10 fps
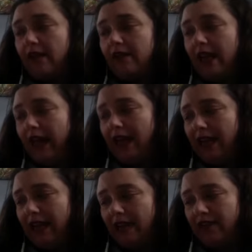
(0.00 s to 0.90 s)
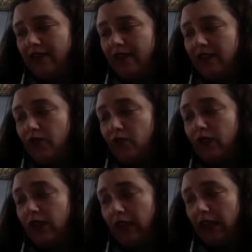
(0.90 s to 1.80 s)
9/8 is
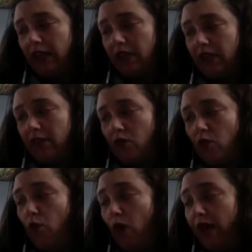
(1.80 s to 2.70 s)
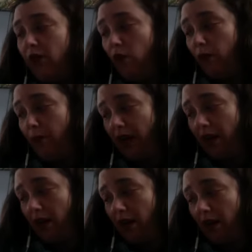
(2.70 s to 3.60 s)
really 1 whole
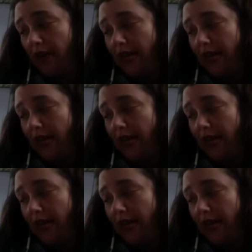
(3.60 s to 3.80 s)
pair